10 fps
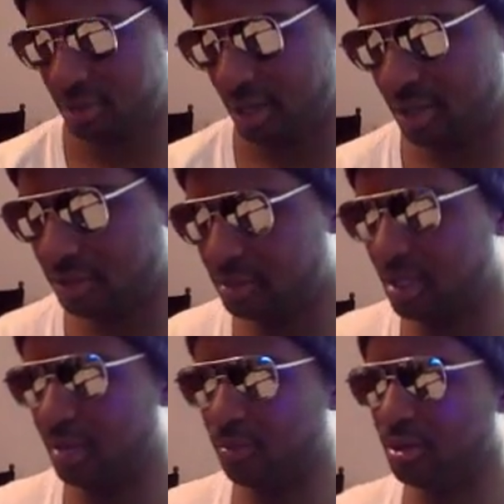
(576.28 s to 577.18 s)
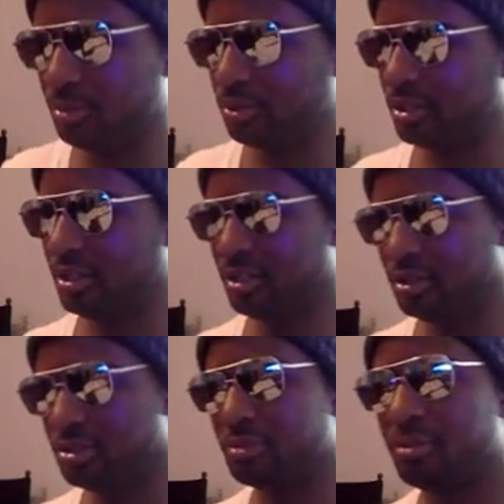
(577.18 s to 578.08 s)
I can slide one more in here.
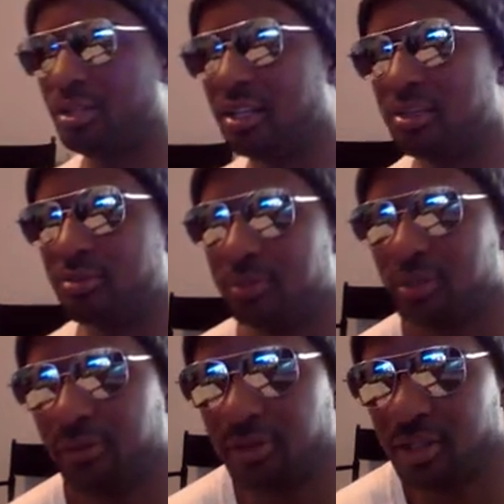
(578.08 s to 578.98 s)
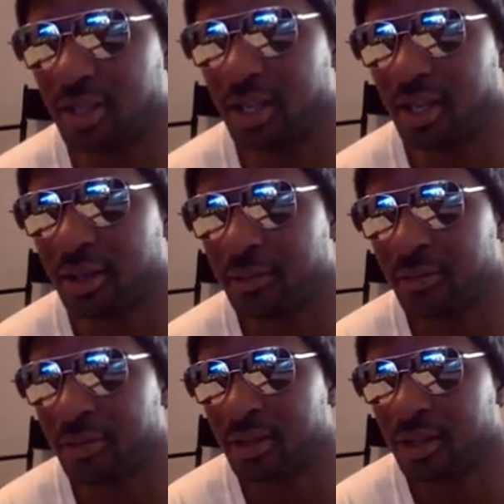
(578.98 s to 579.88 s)
This will be the last one we do for today,
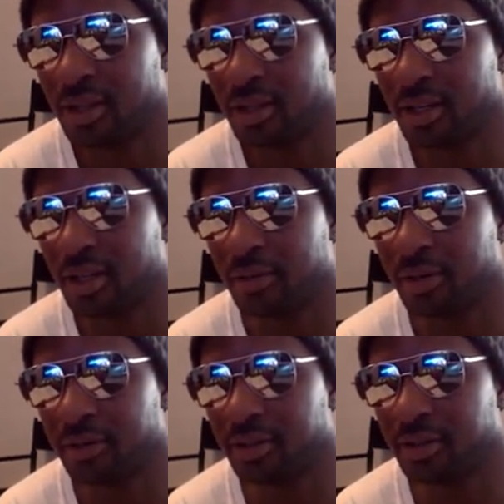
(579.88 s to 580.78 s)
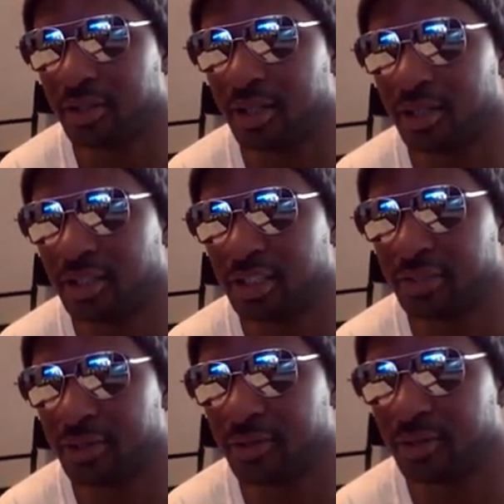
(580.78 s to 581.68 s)
and then I'll probably touch
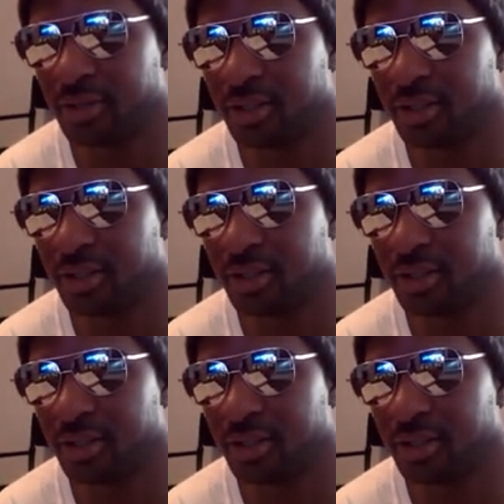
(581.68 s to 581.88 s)
base with you guys